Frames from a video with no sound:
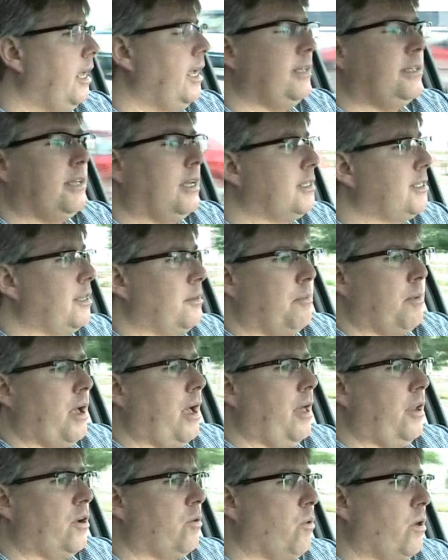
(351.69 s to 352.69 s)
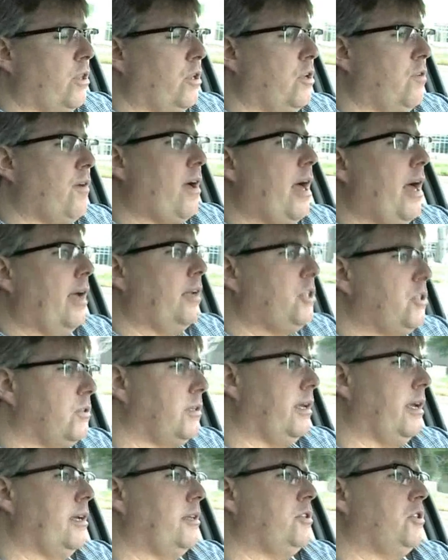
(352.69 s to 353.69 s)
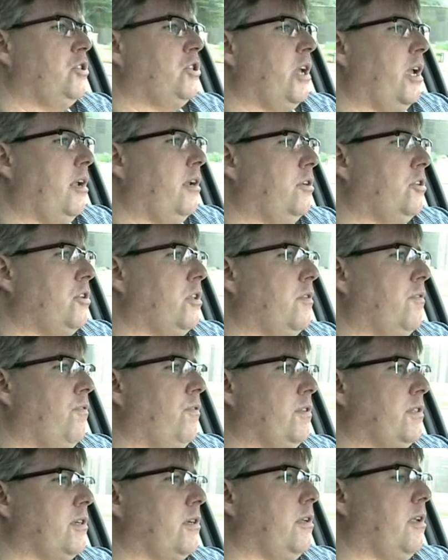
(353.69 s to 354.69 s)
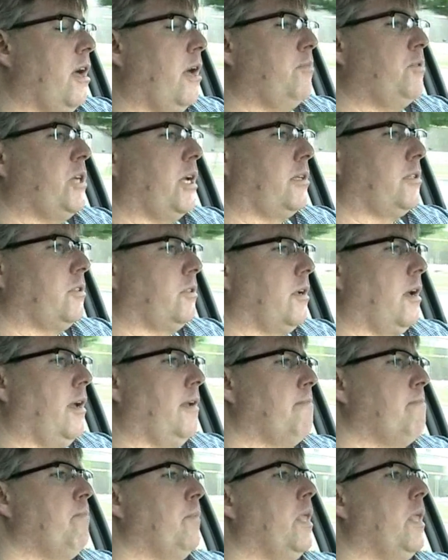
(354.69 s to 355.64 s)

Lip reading: it doesn't matter whether you've actually exchanged the physical objects or not.